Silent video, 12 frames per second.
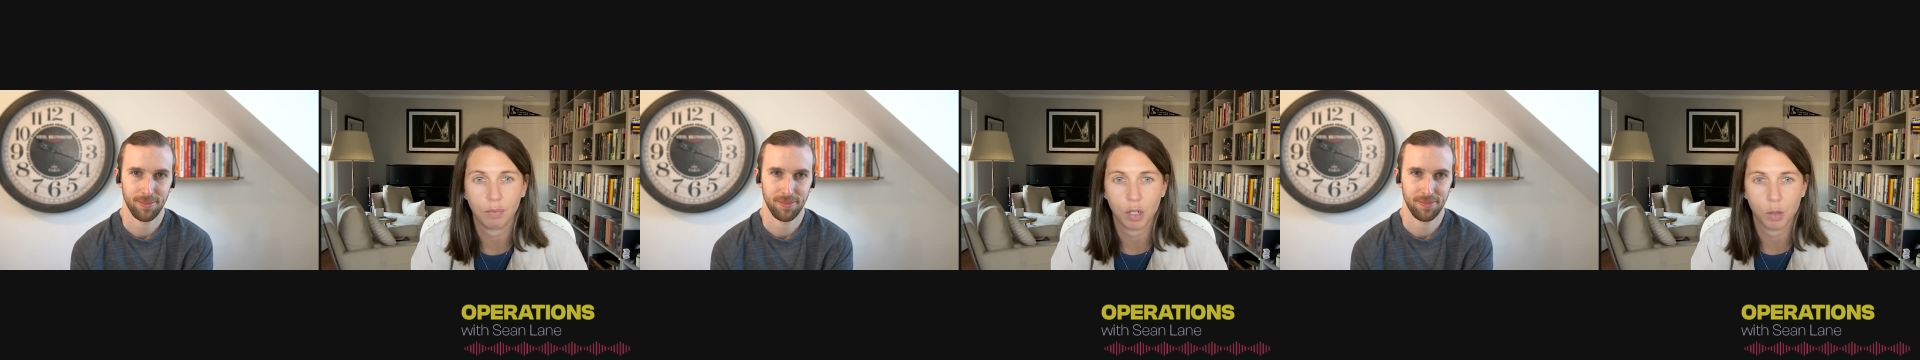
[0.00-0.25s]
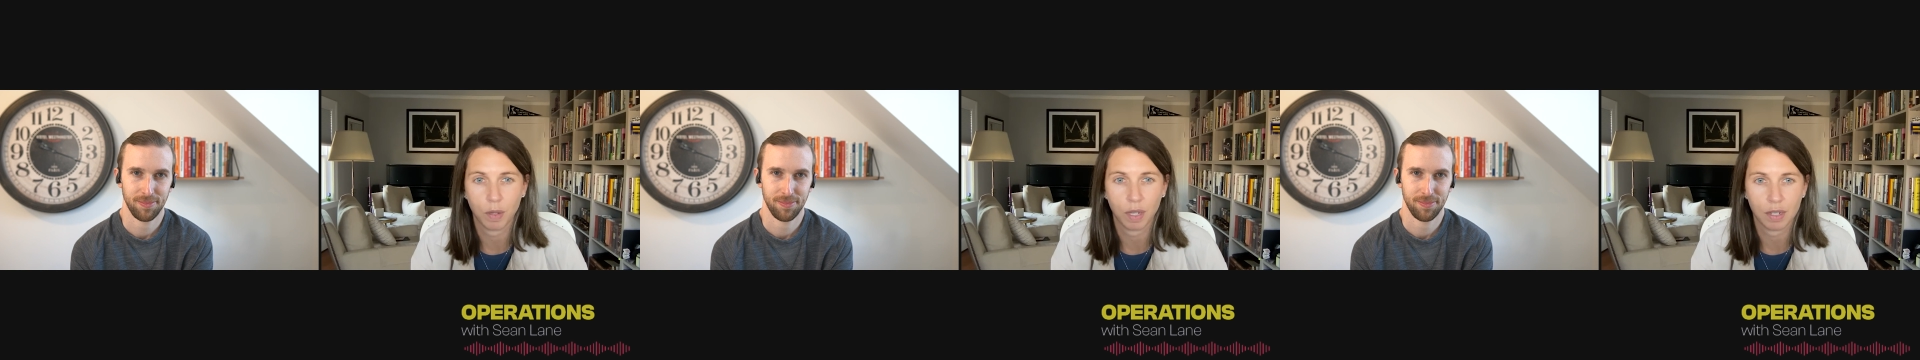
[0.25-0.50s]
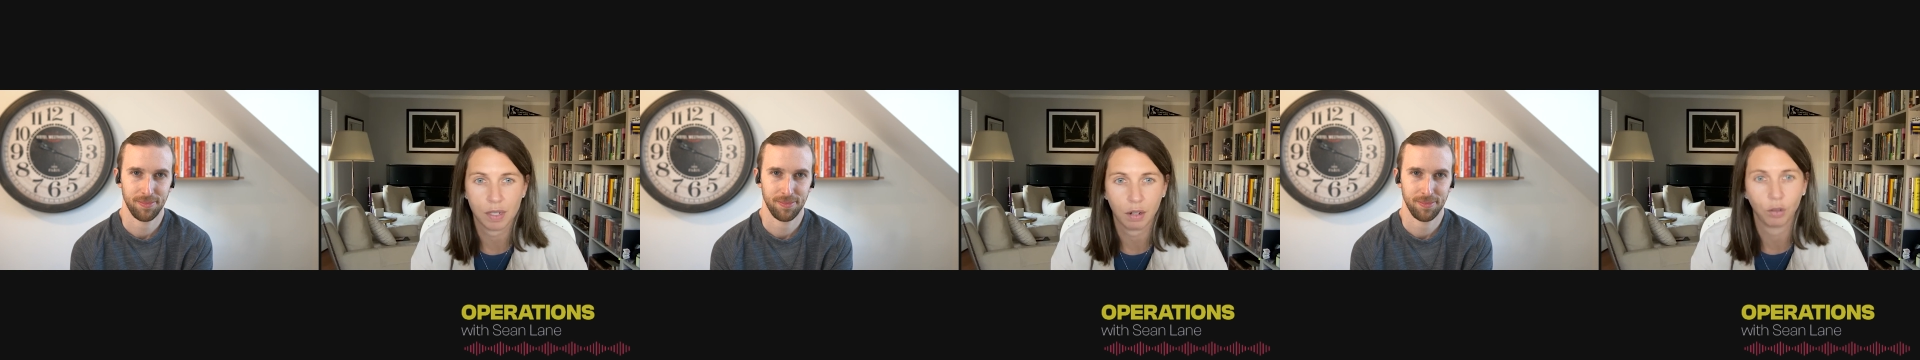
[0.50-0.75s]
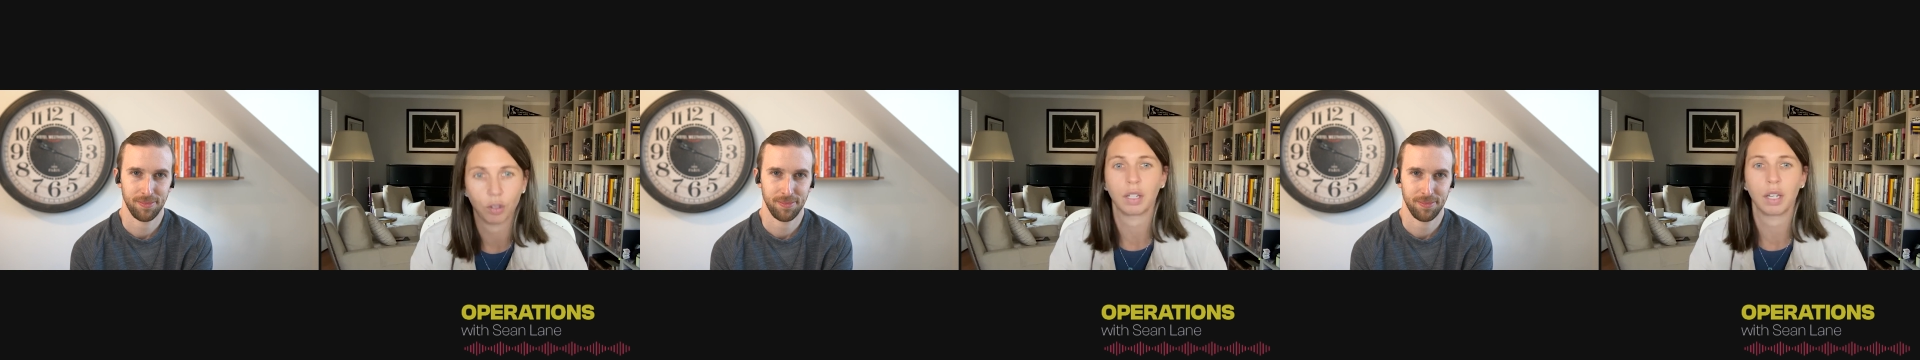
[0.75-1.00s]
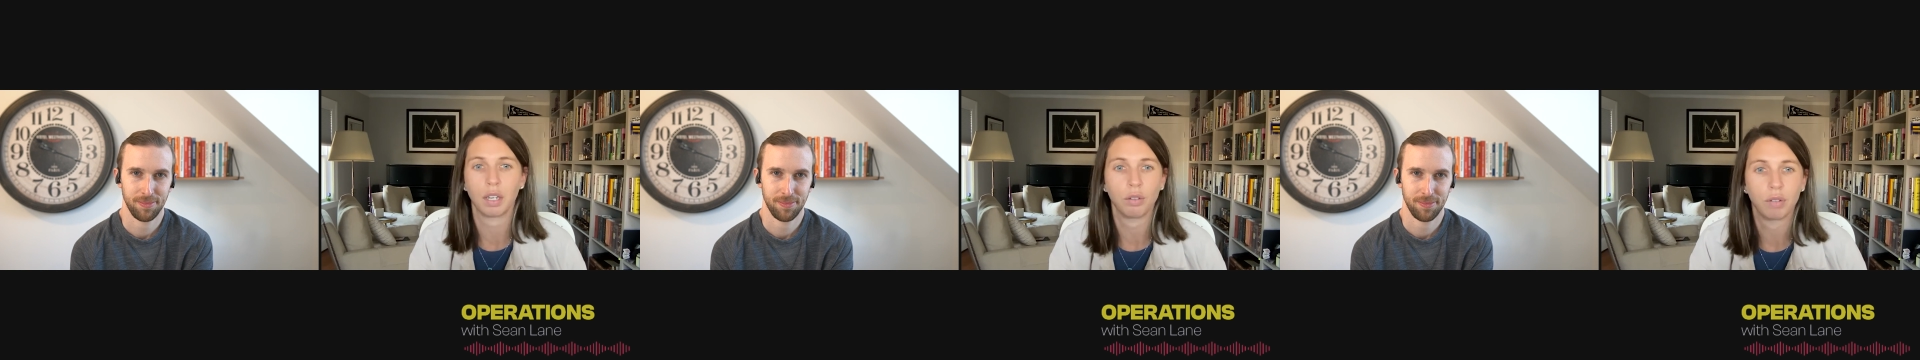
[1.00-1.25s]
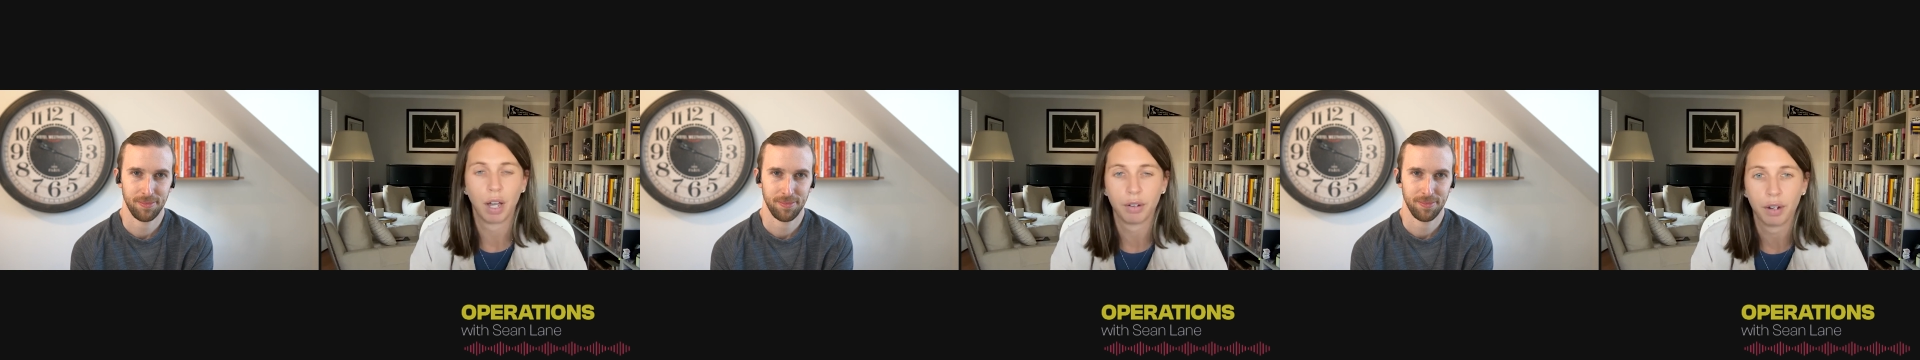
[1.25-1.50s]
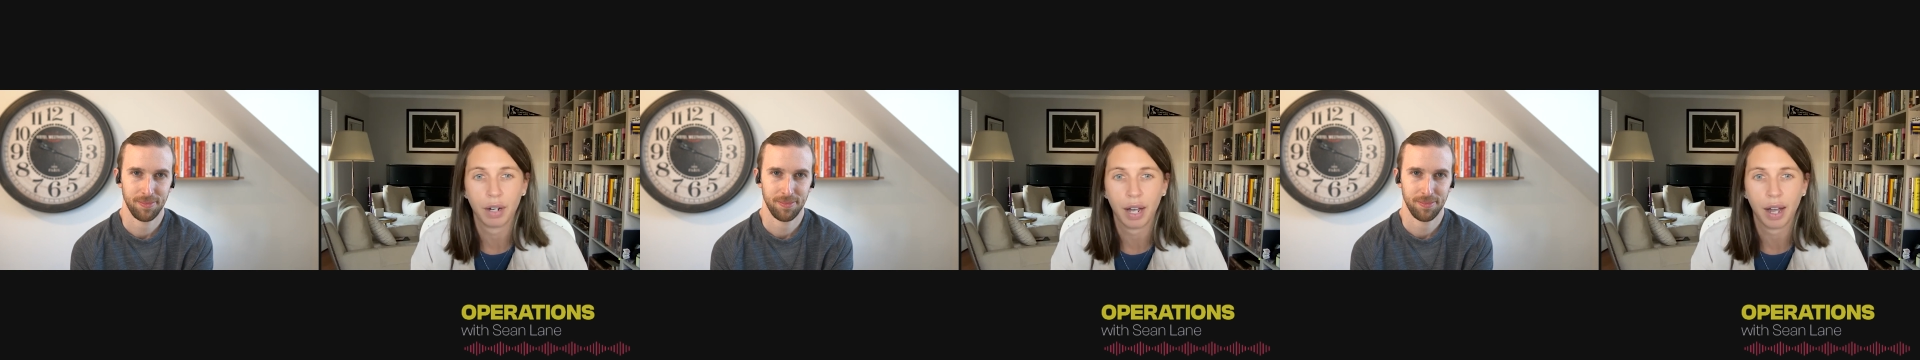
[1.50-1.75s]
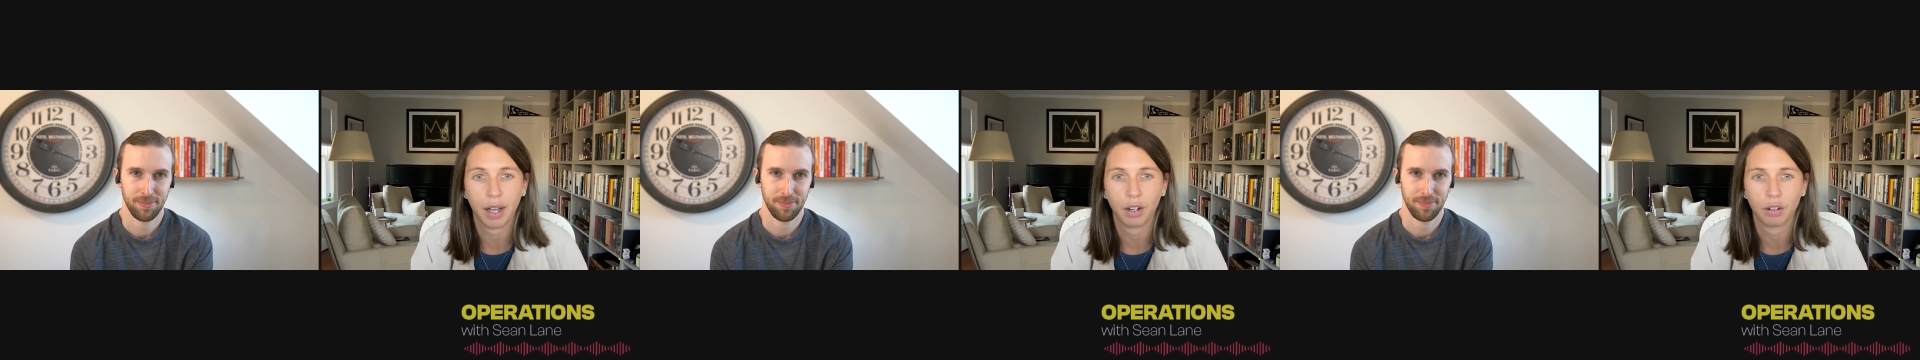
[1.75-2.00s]
Speaker 1: just because they're looking at you down on
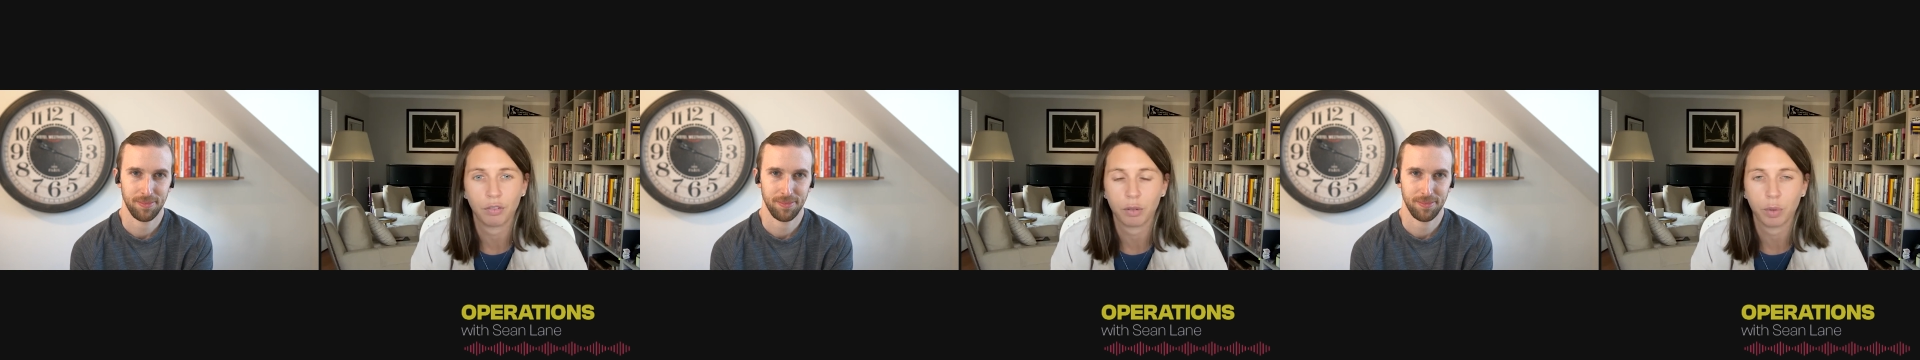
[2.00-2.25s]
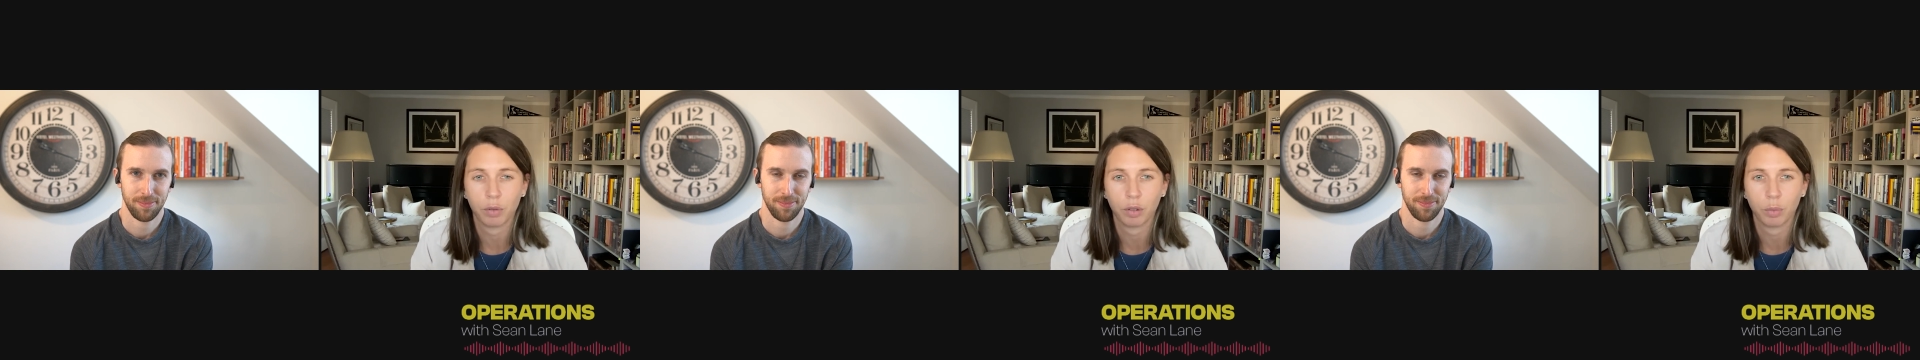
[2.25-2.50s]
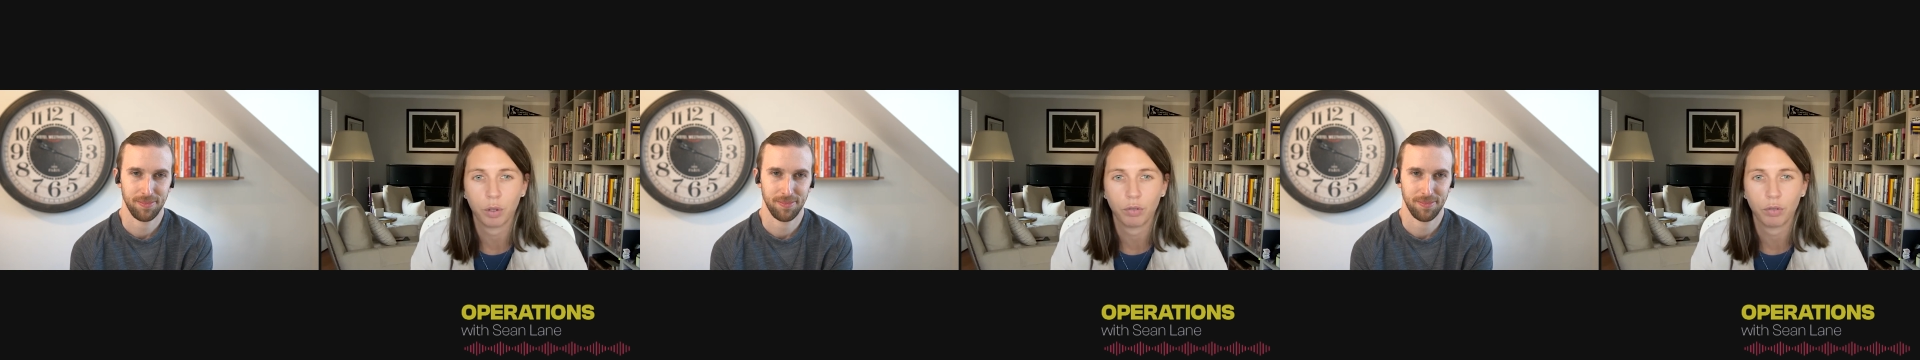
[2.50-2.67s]
high or from a remove